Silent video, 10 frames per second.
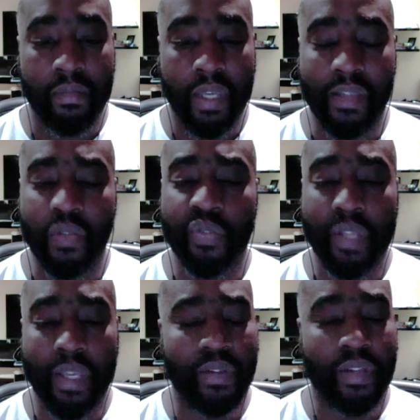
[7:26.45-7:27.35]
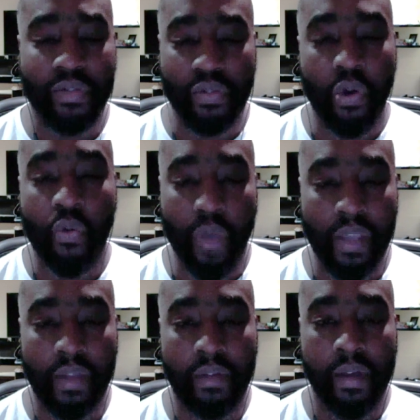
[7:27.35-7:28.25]
And you say there's no
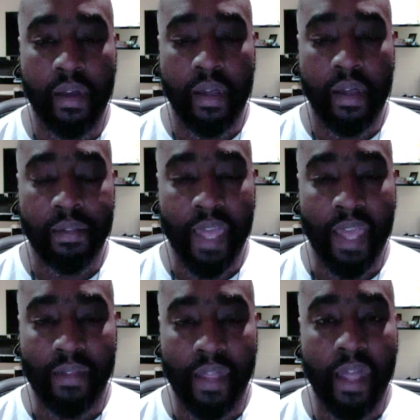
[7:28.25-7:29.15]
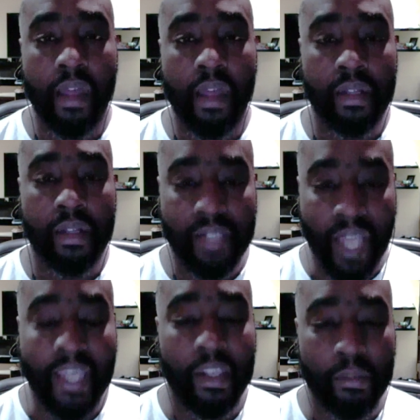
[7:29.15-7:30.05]
way that
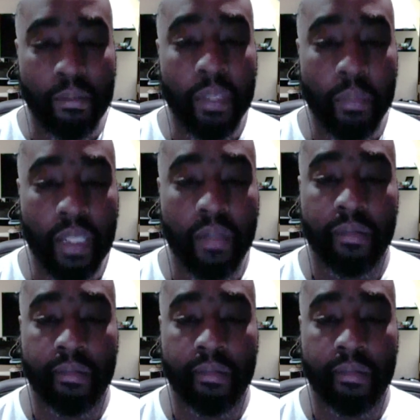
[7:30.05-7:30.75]
that can be me.